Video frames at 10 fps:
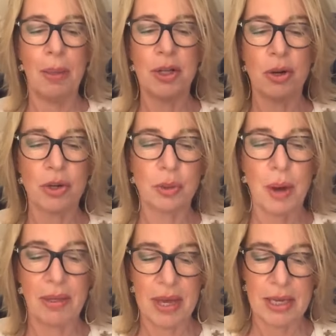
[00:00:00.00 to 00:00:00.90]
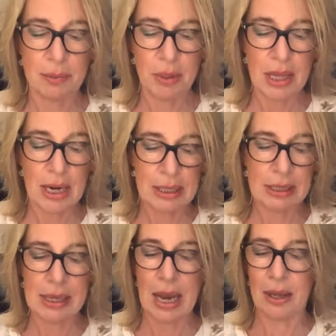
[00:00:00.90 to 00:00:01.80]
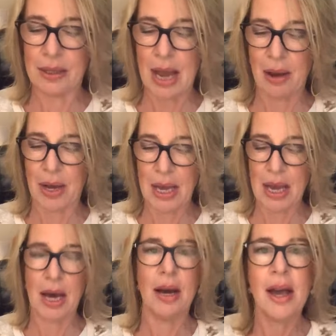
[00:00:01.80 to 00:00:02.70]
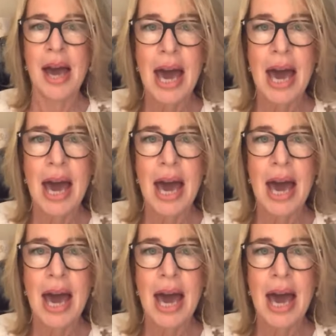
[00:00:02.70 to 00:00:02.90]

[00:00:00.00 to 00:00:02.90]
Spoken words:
And the dogs wear these with their little tails out here.